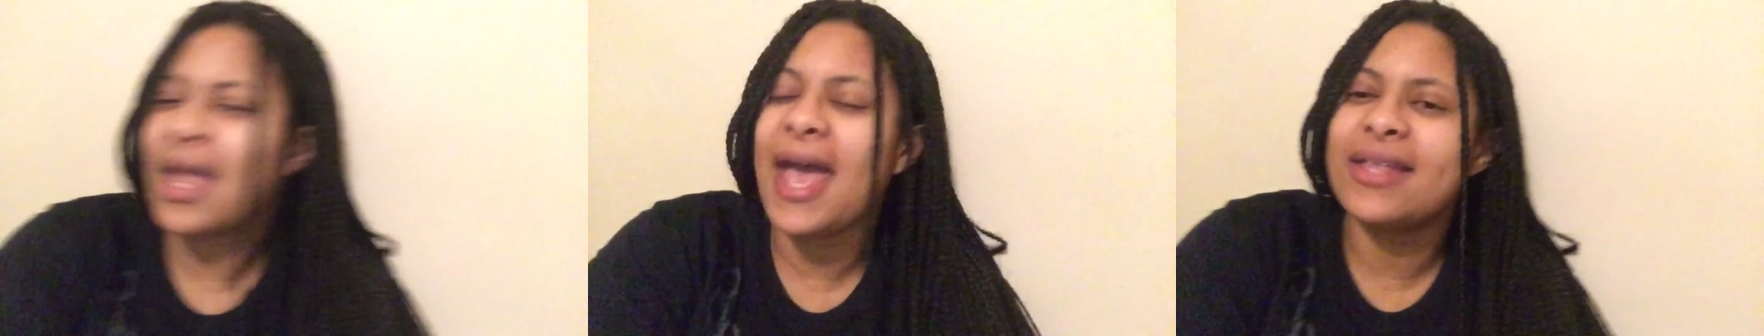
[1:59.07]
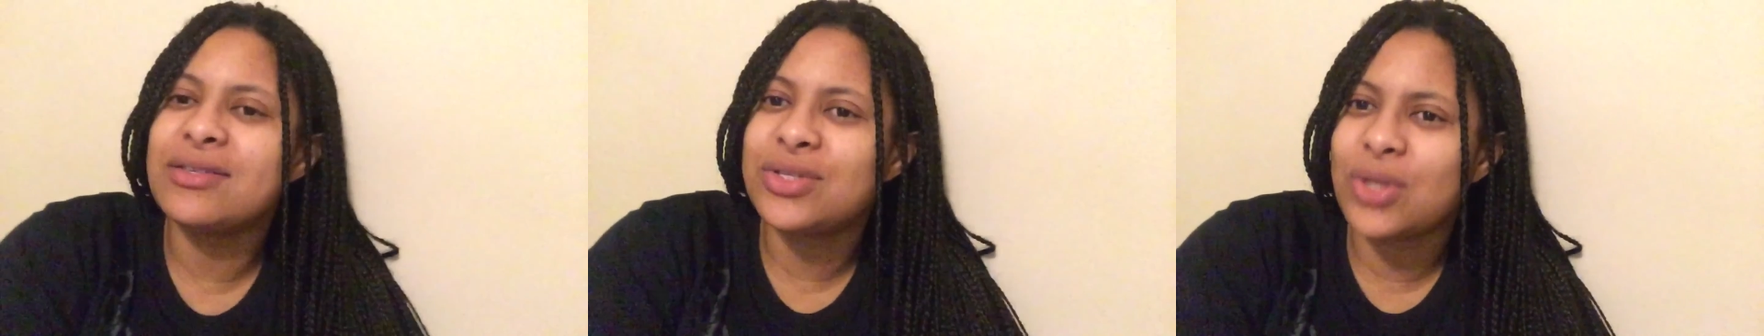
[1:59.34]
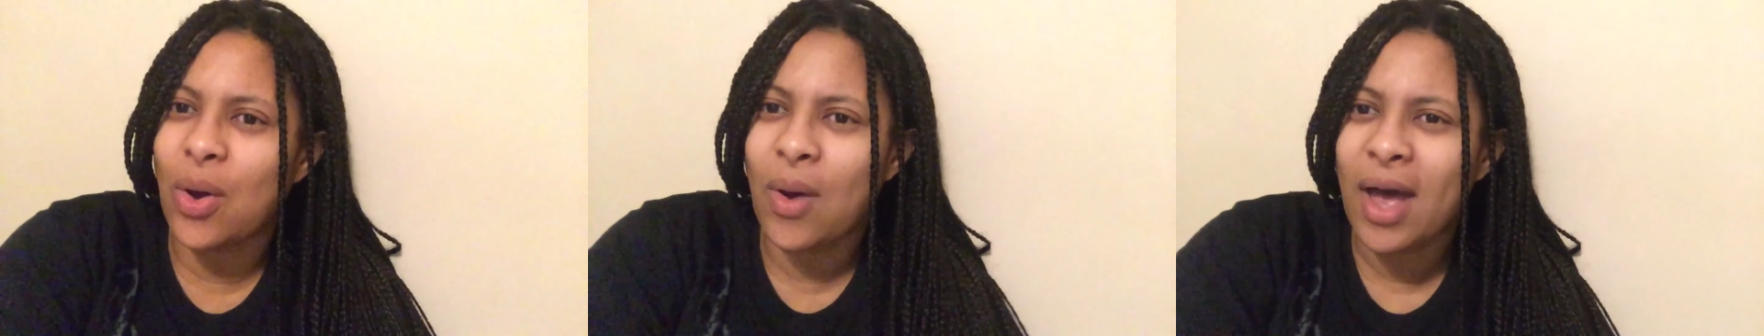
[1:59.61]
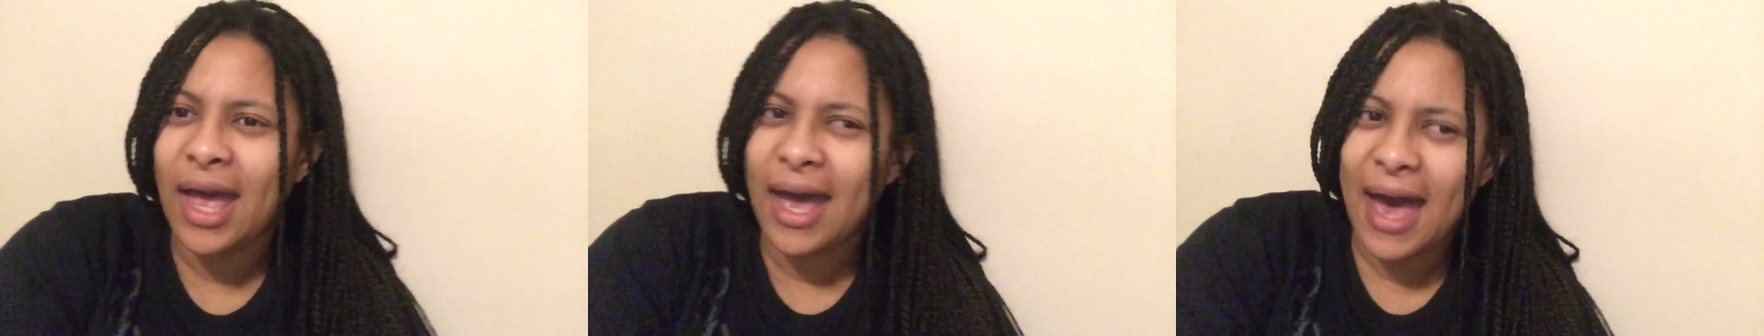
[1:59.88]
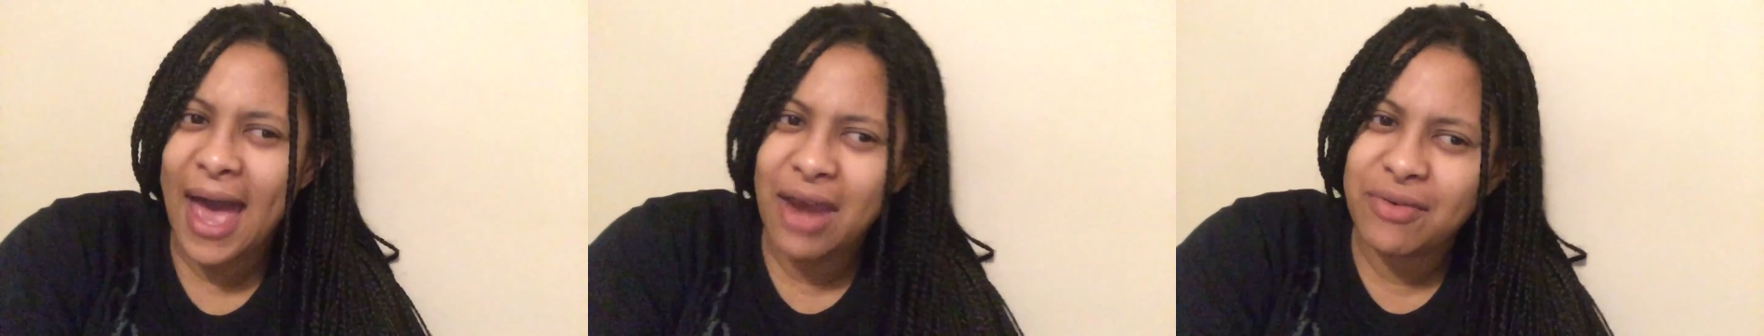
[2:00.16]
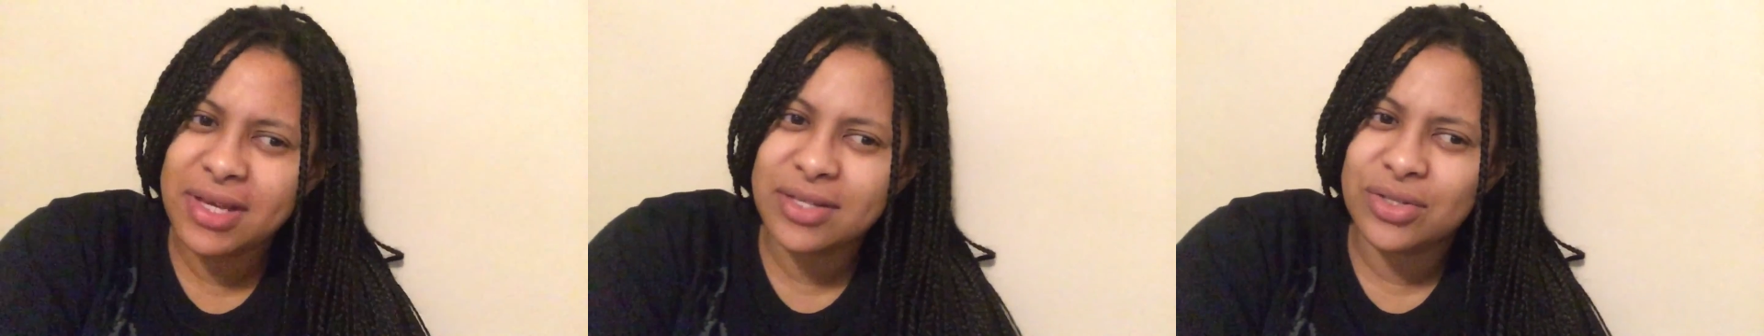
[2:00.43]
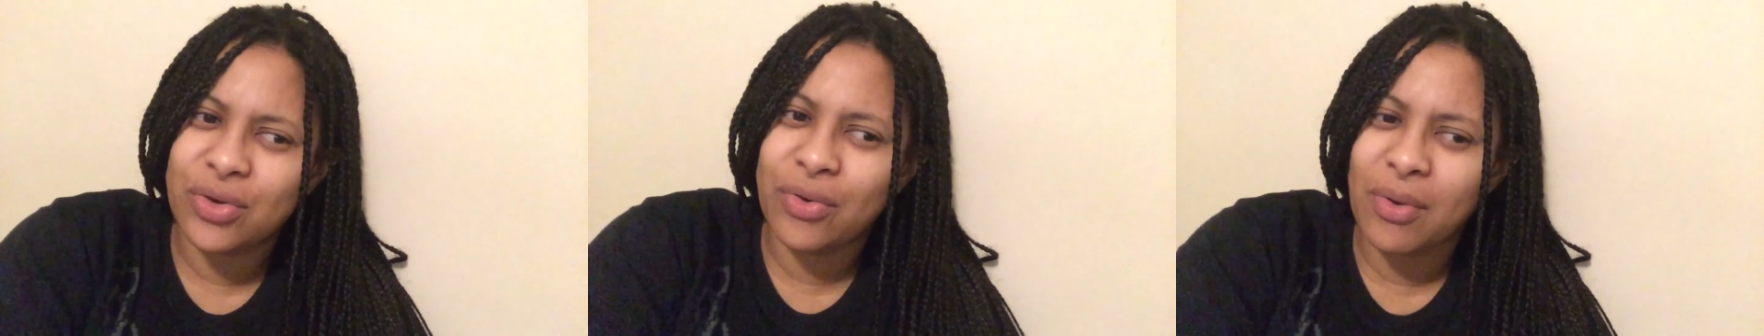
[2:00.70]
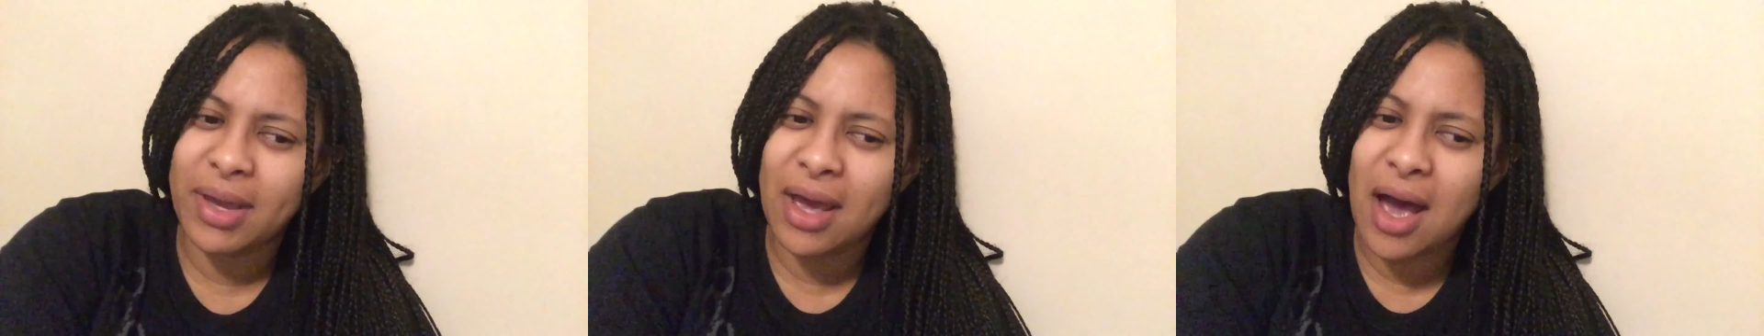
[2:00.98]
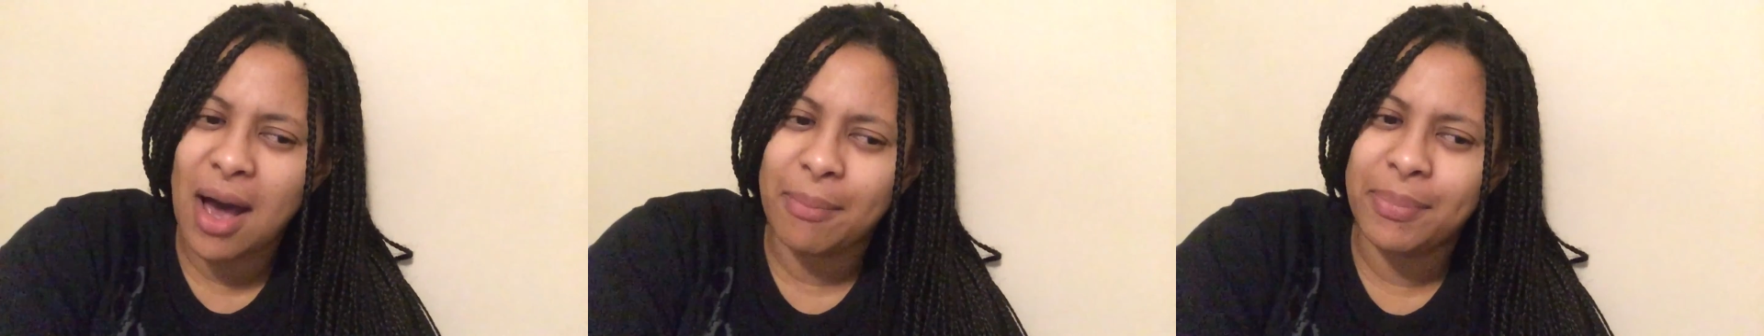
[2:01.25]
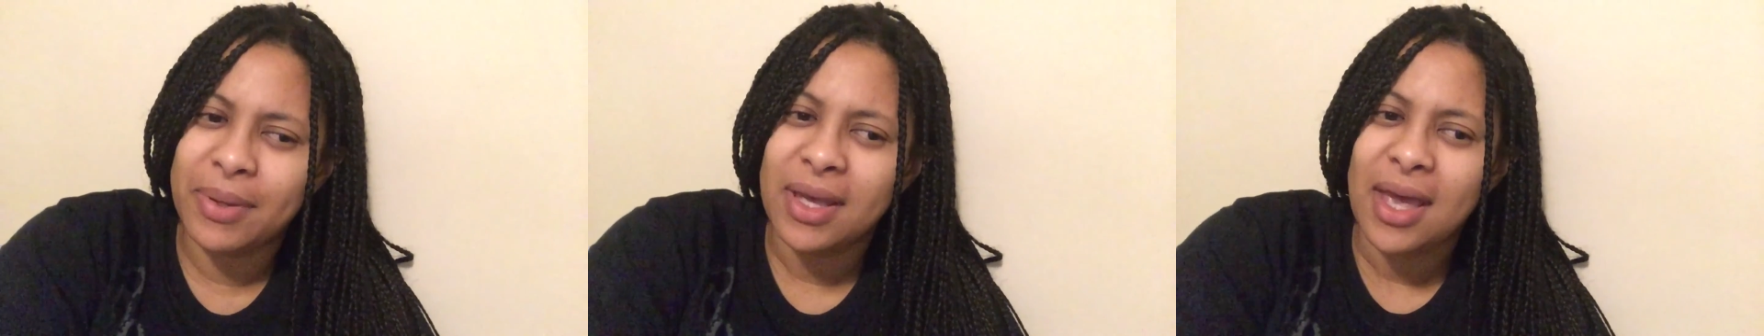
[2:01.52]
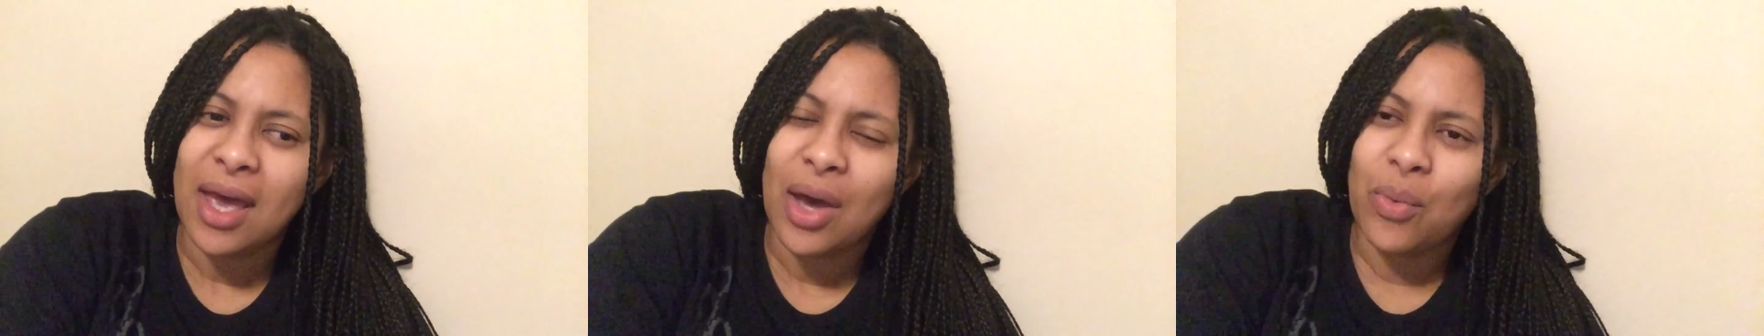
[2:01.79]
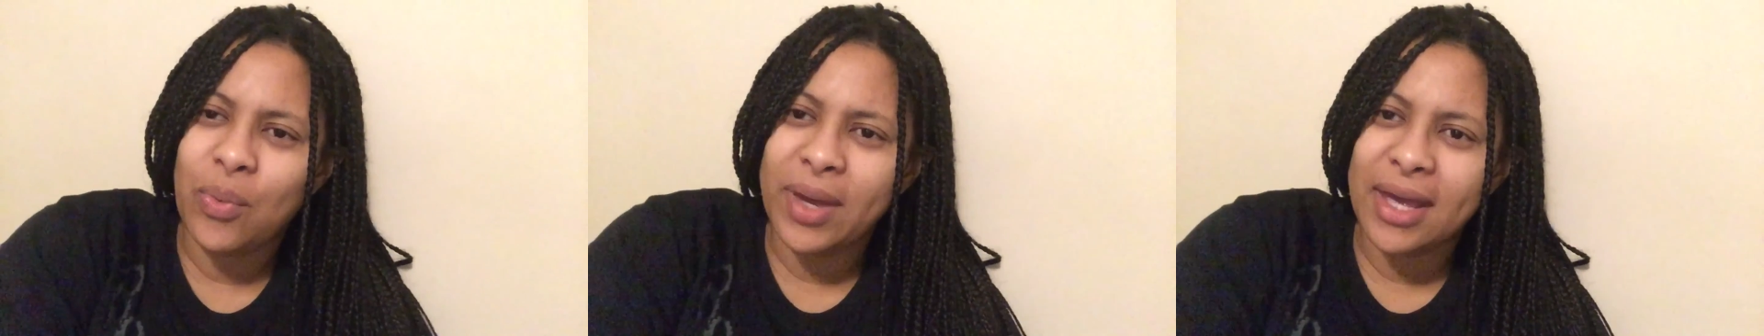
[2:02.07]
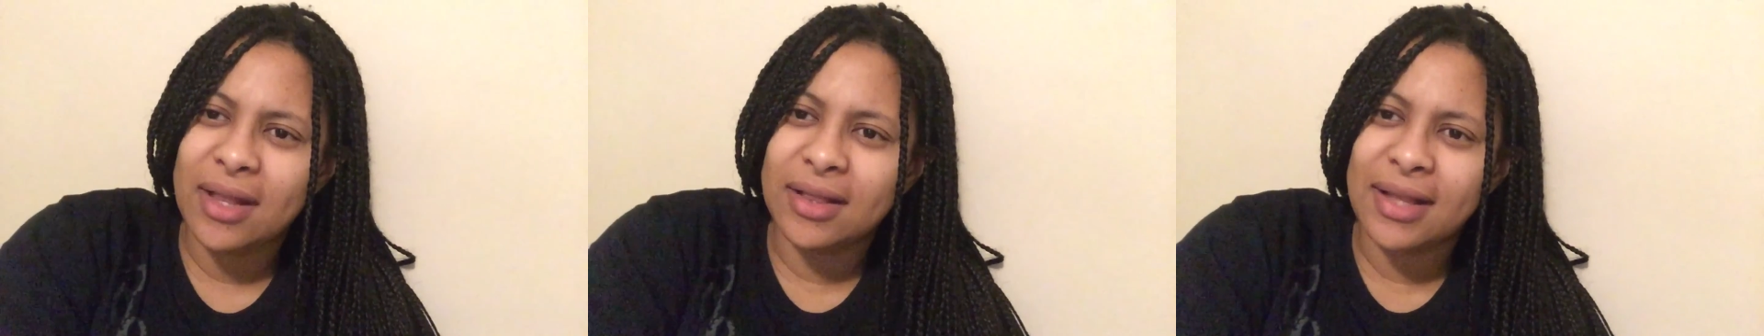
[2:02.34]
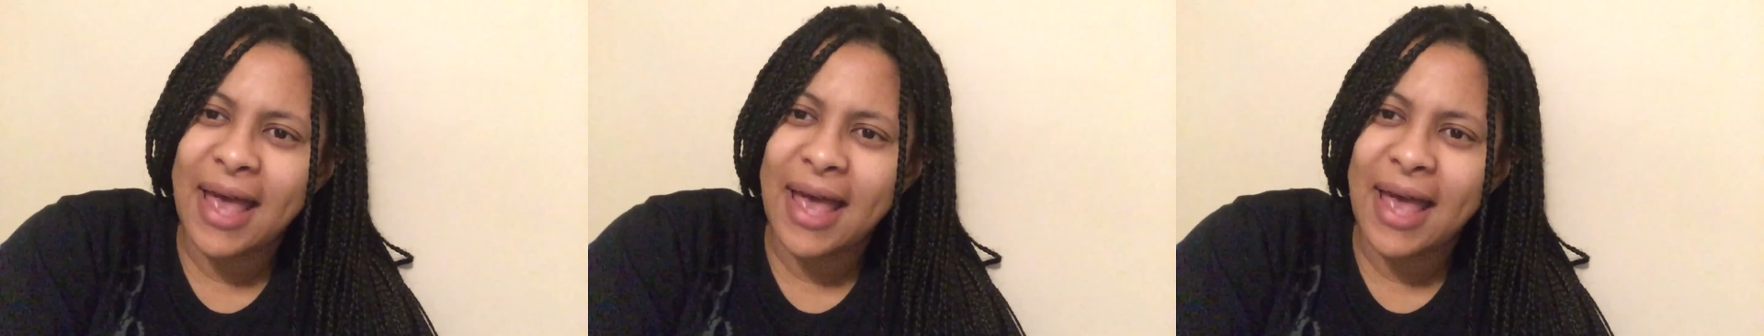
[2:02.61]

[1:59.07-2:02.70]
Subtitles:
And so Iris, growing up, will